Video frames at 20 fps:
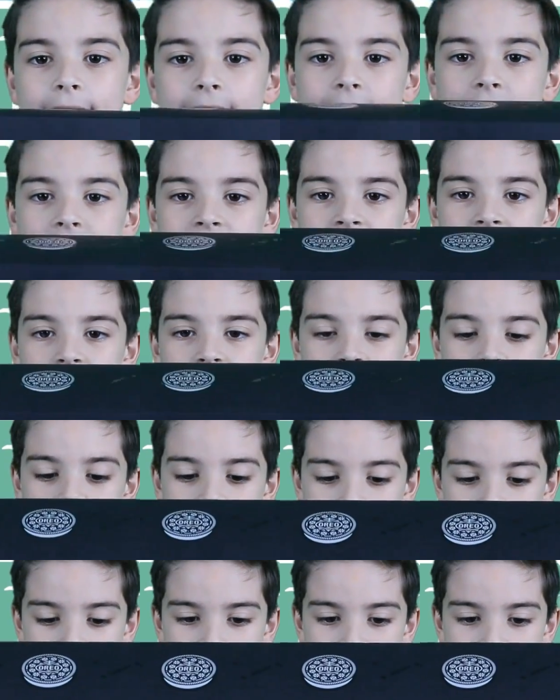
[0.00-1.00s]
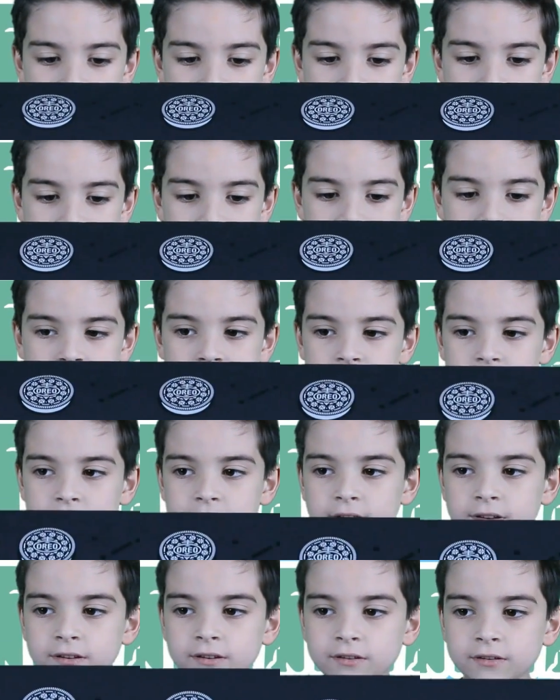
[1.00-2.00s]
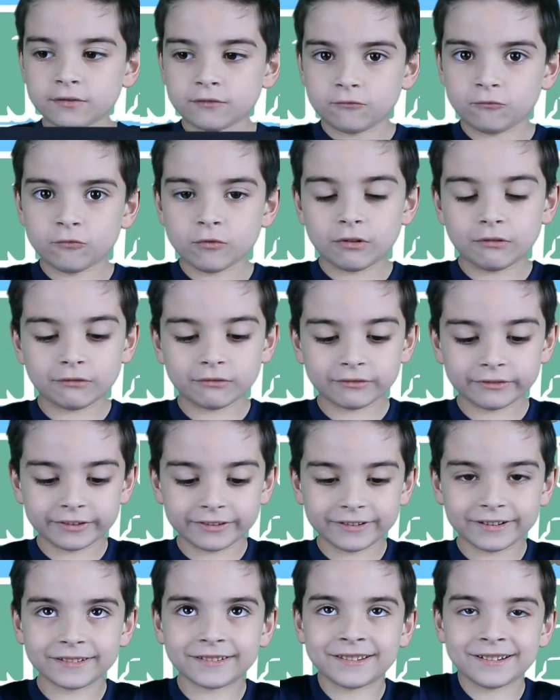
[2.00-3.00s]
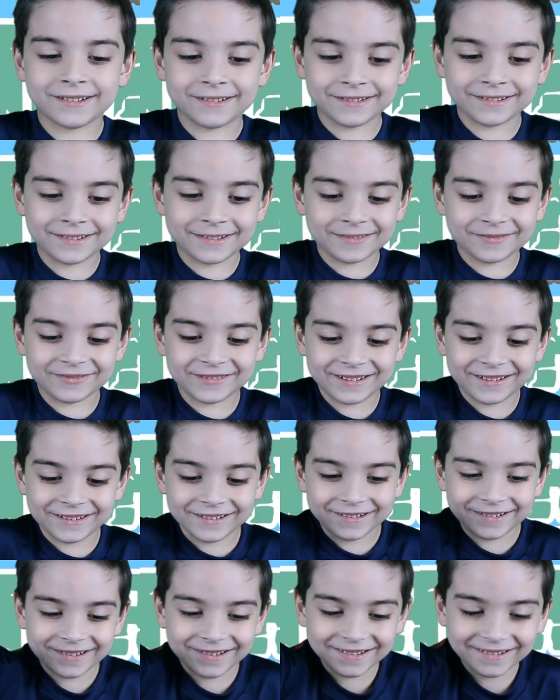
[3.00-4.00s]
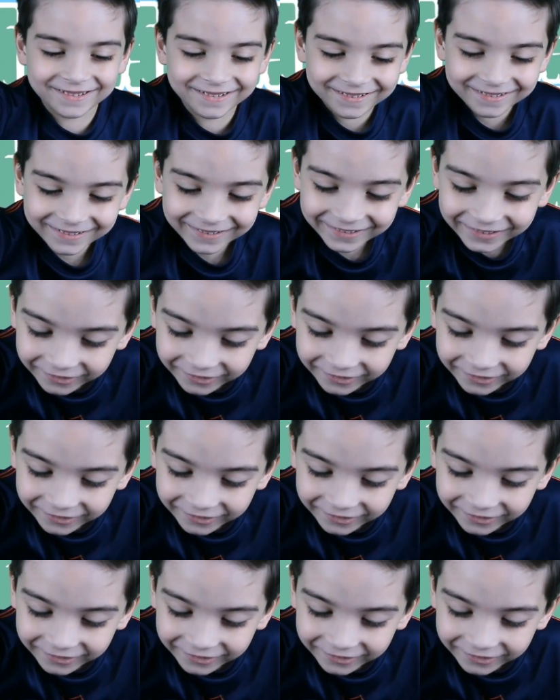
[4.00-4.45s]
And here we have, well, it sounds slippy inside.